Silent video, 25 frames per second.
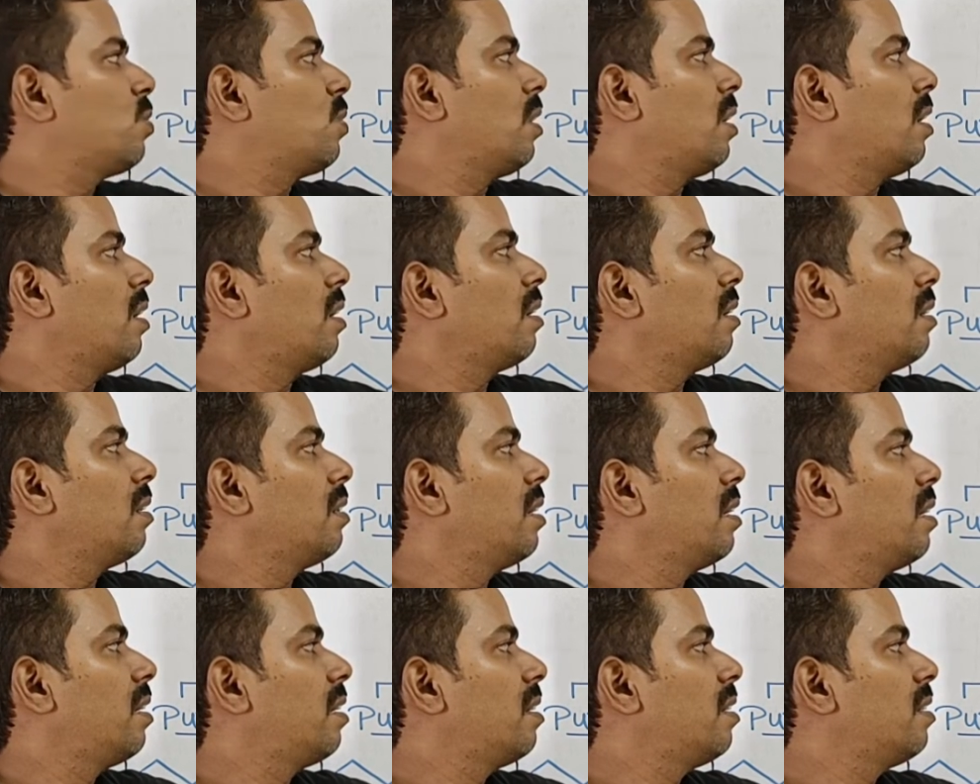sugar,
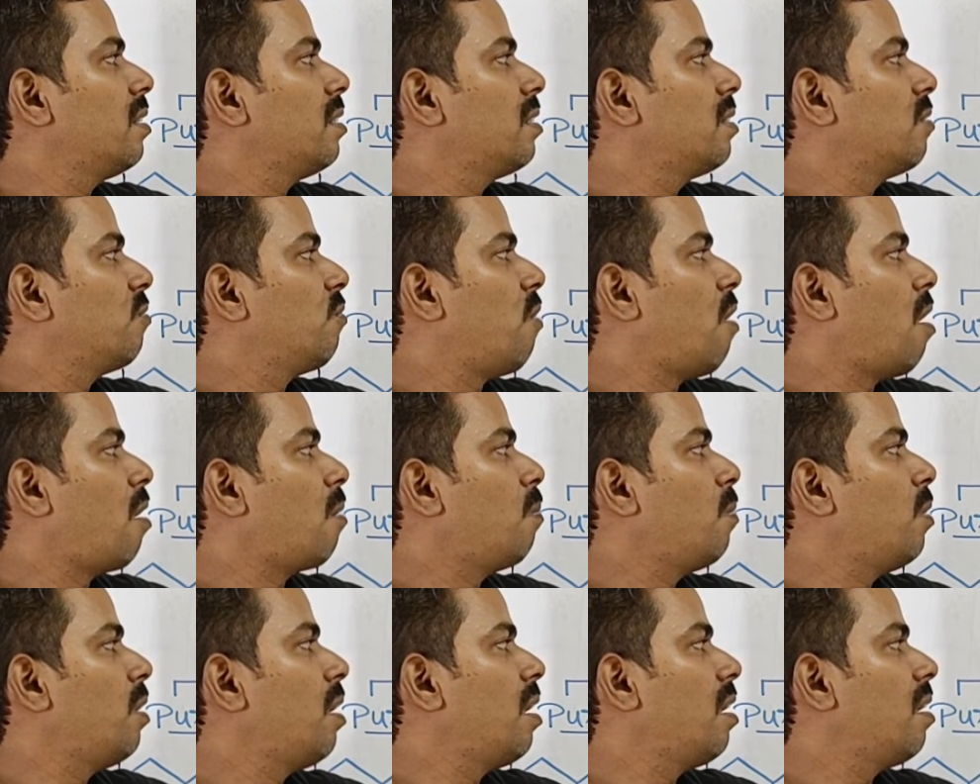that is
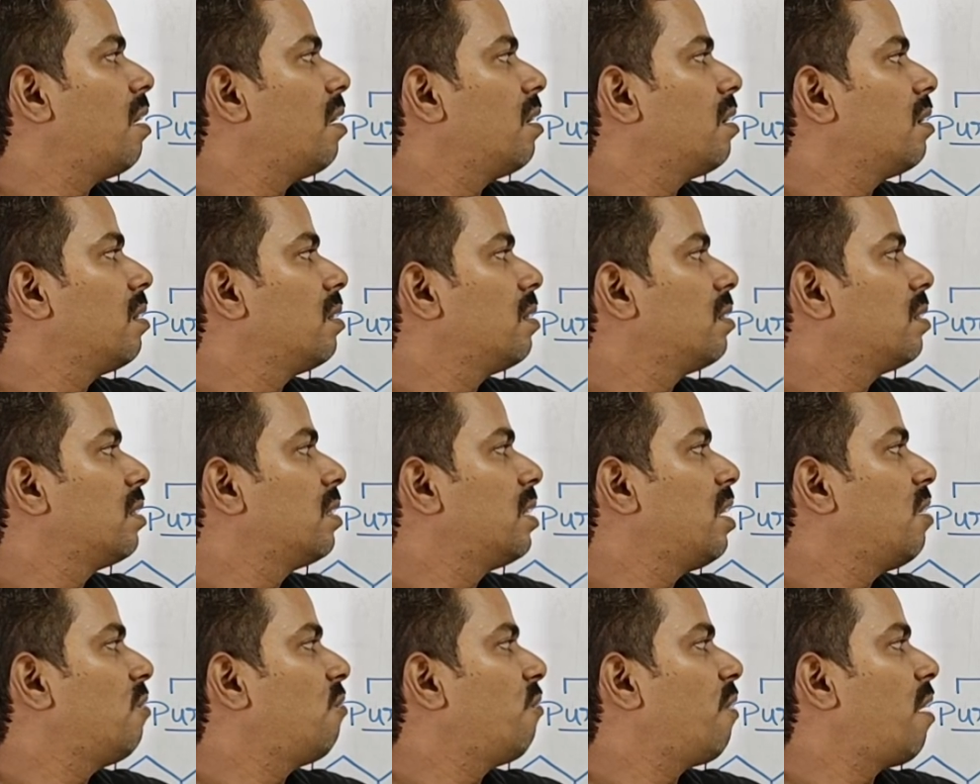formula
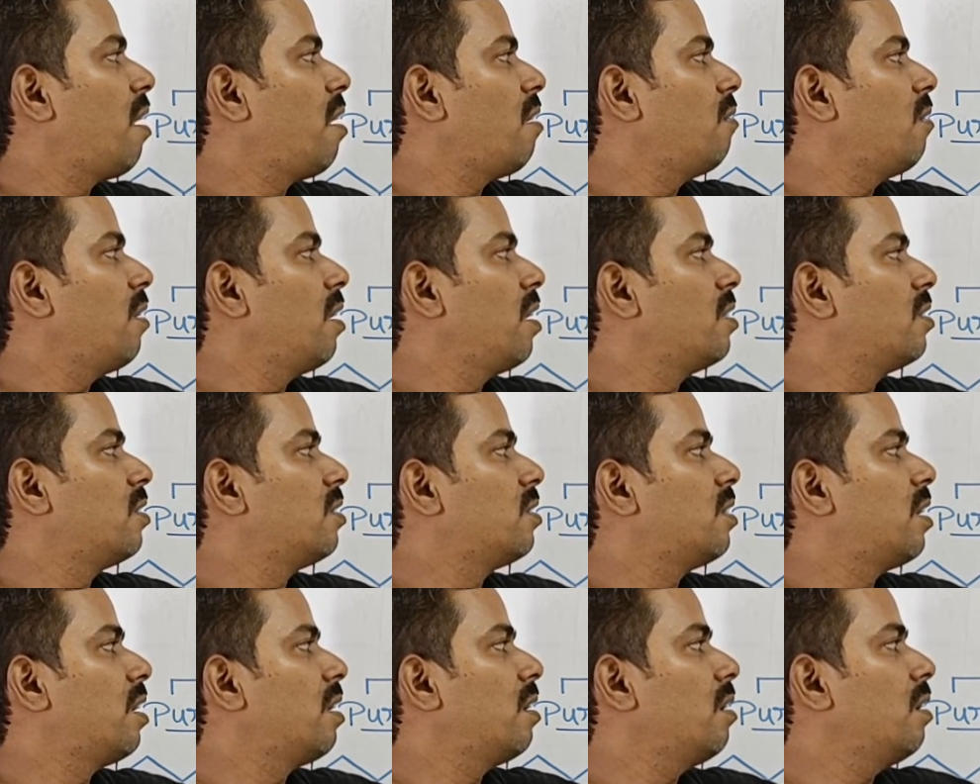
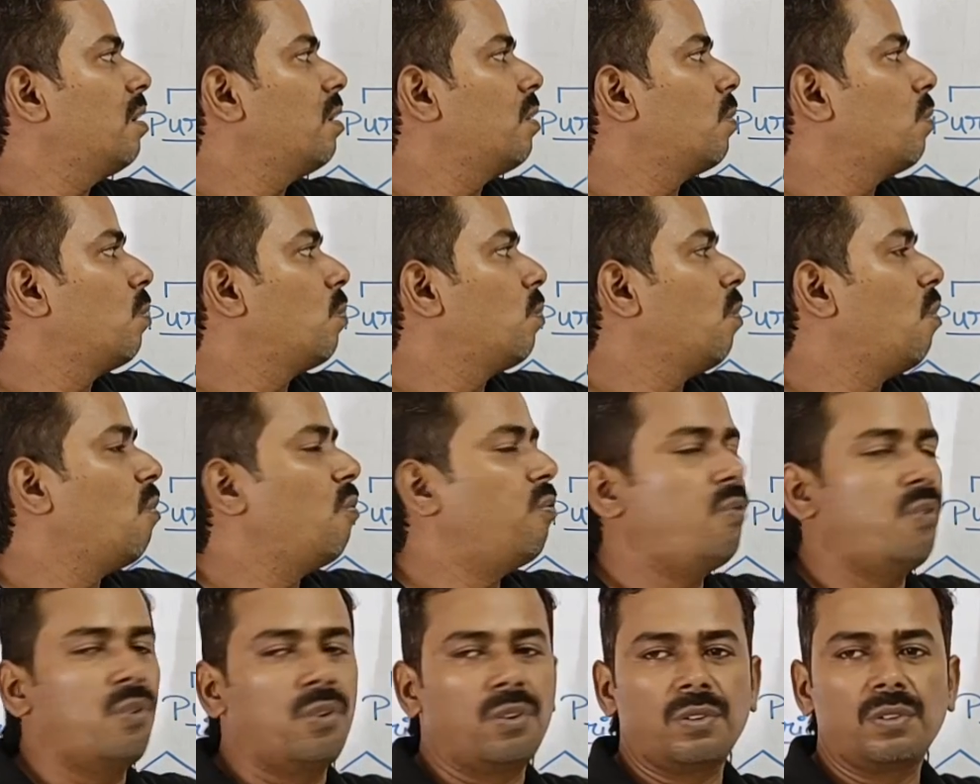
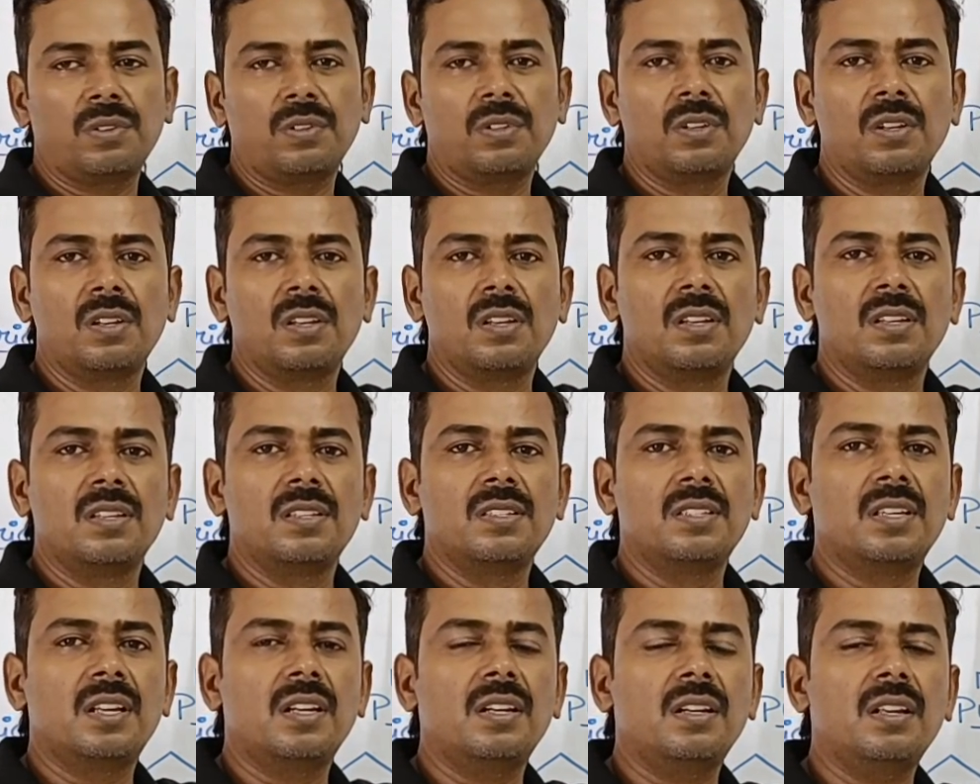C5H10O4.
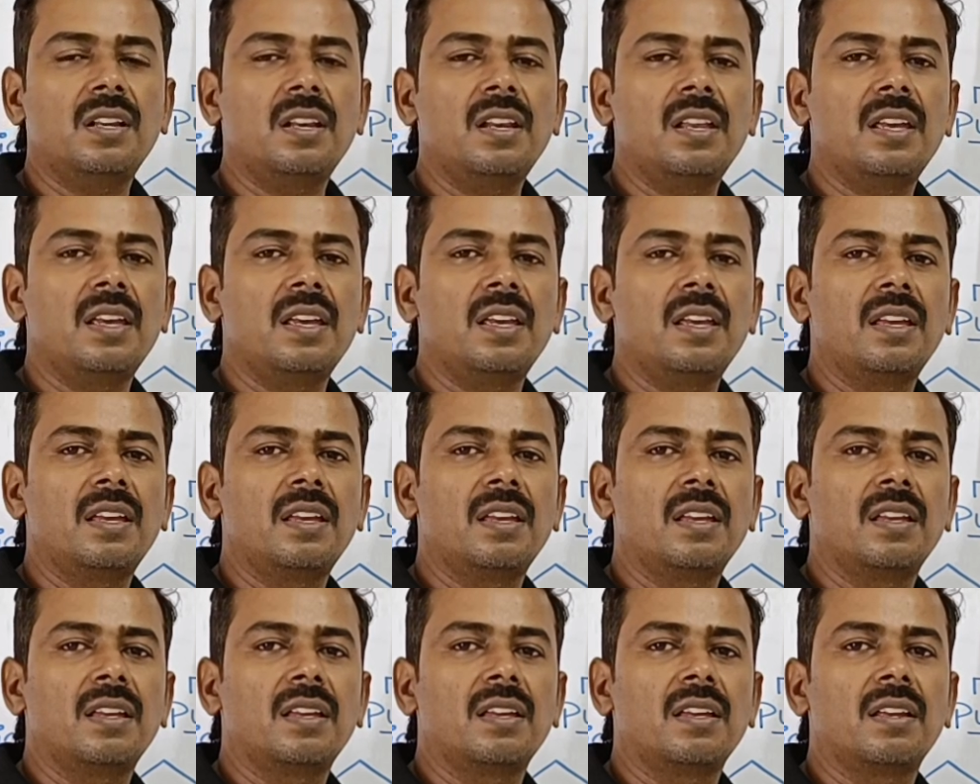Generally,
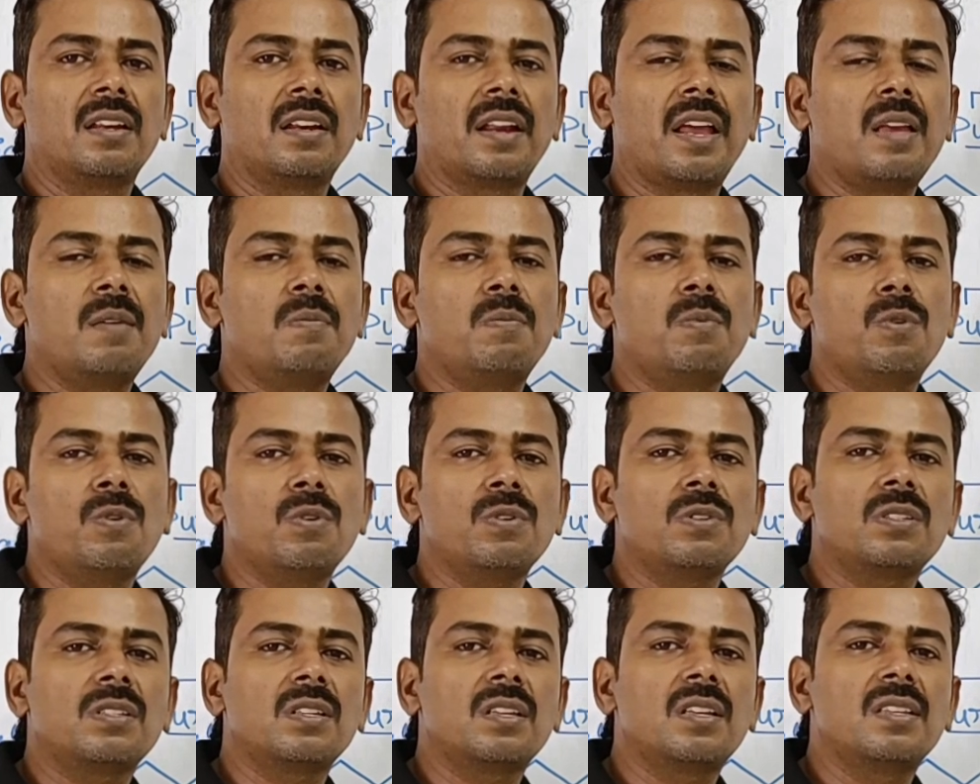
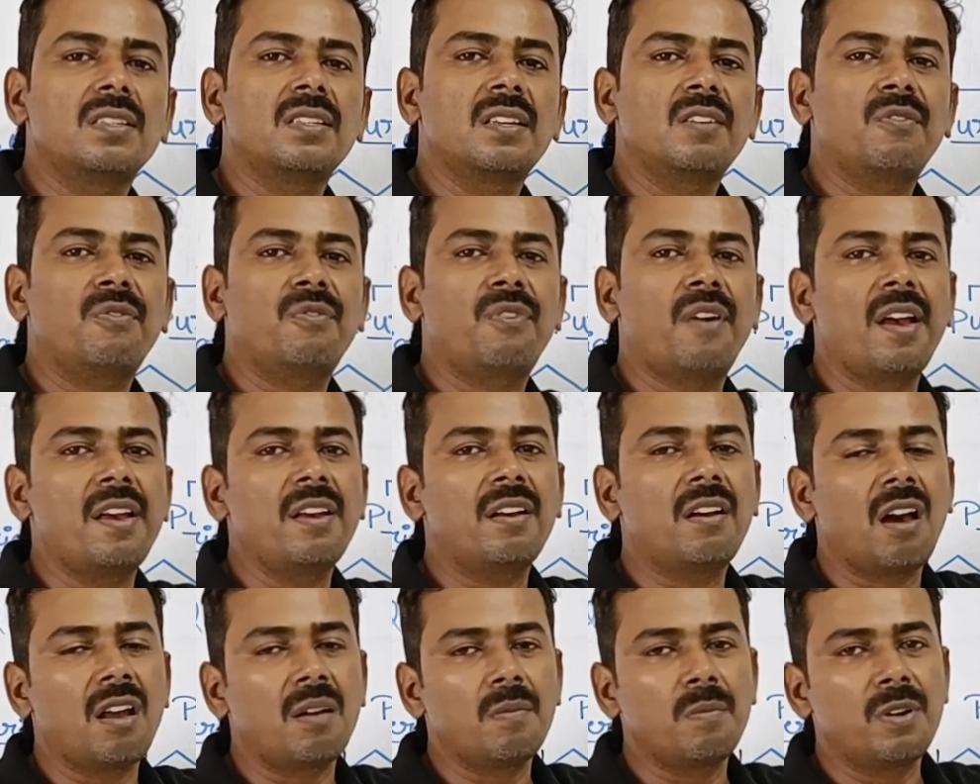ribose is a
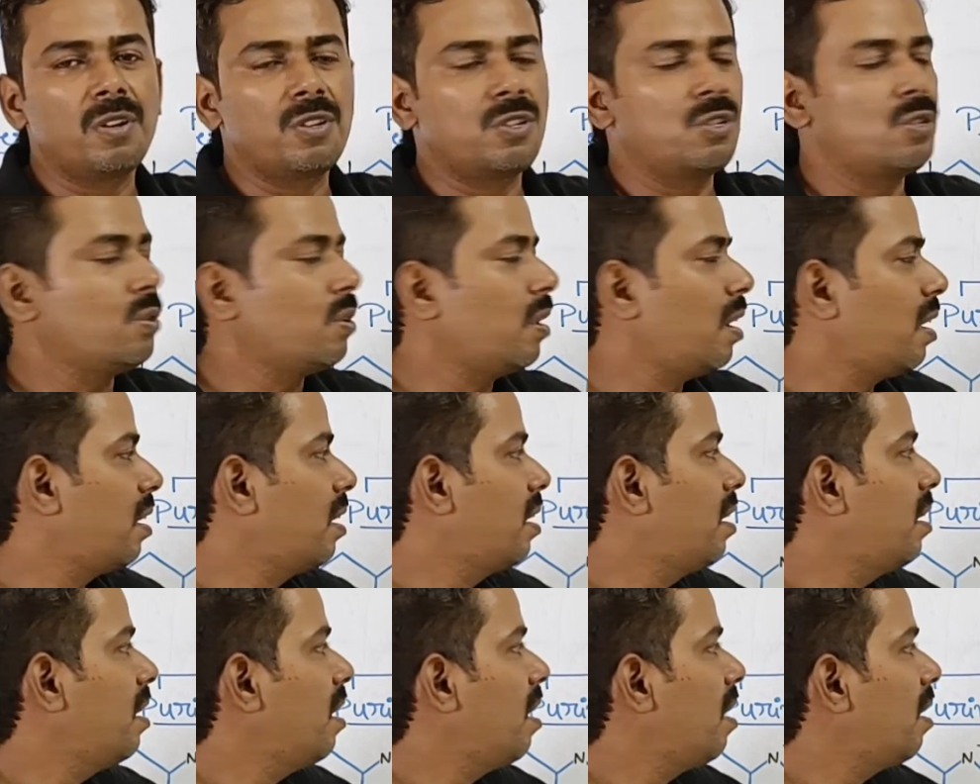5-carbon sugar.
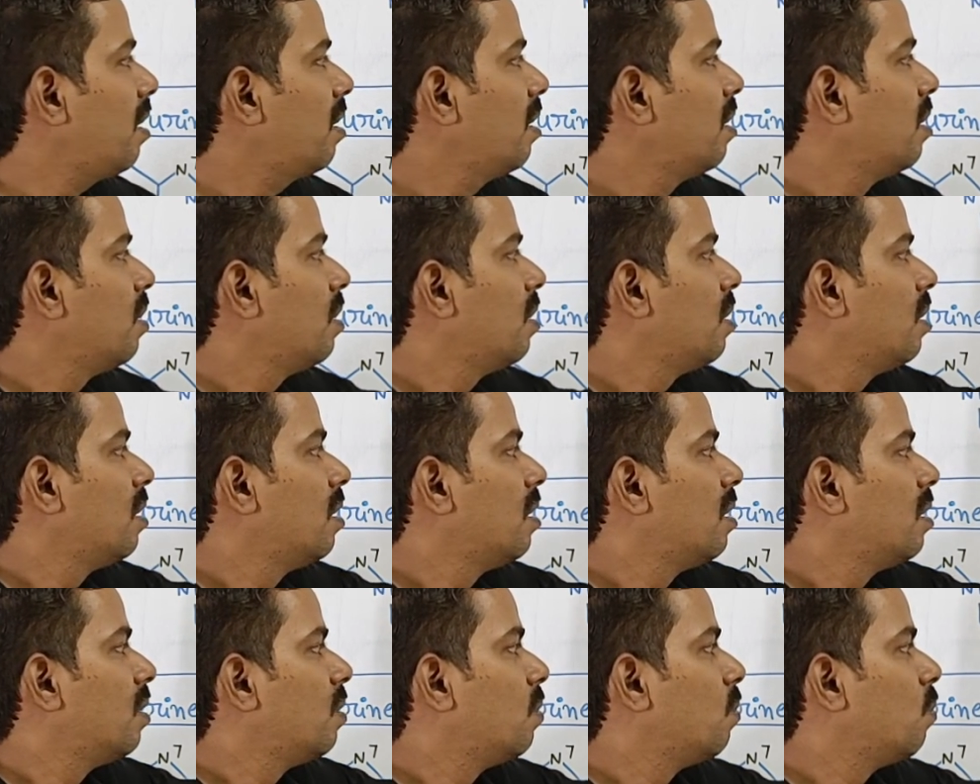Here,
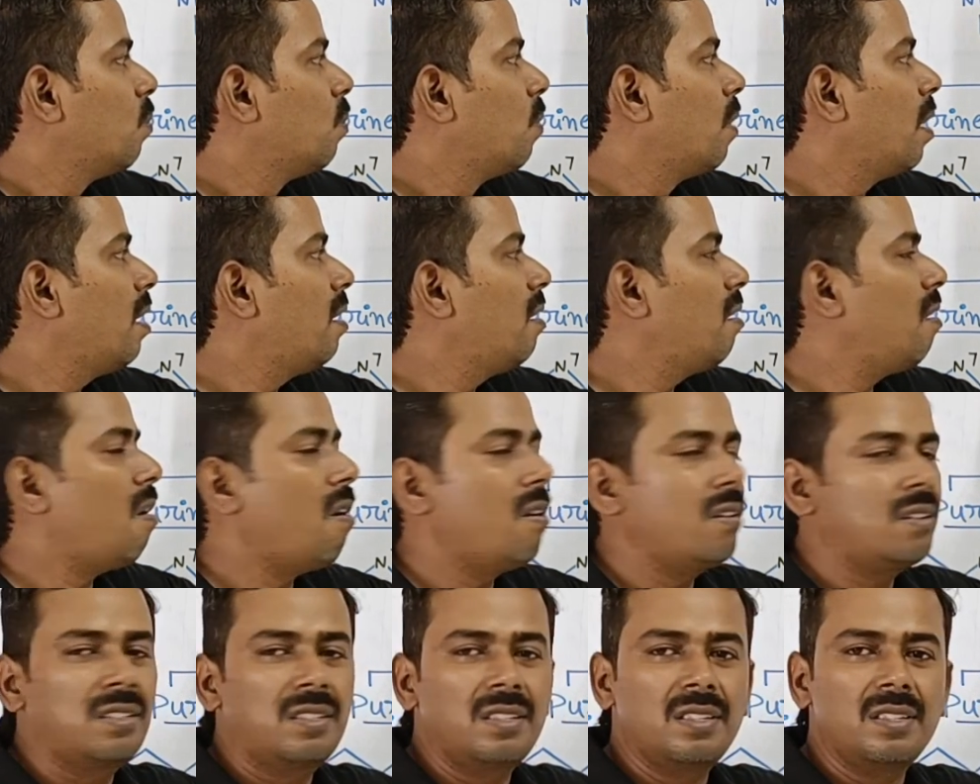one
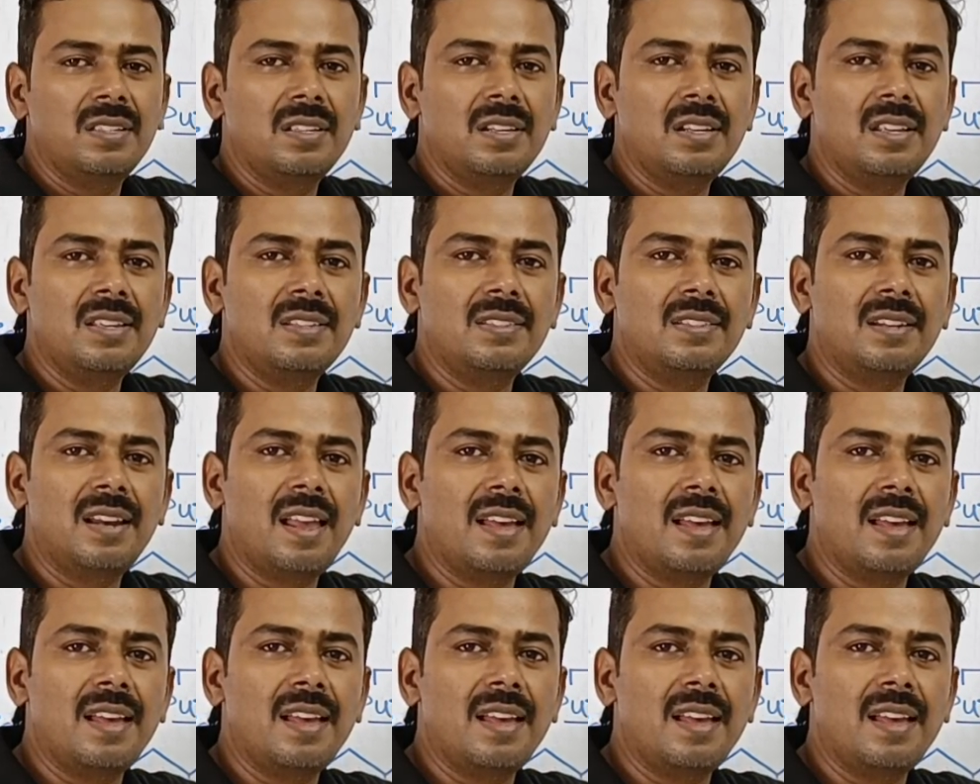oxygen is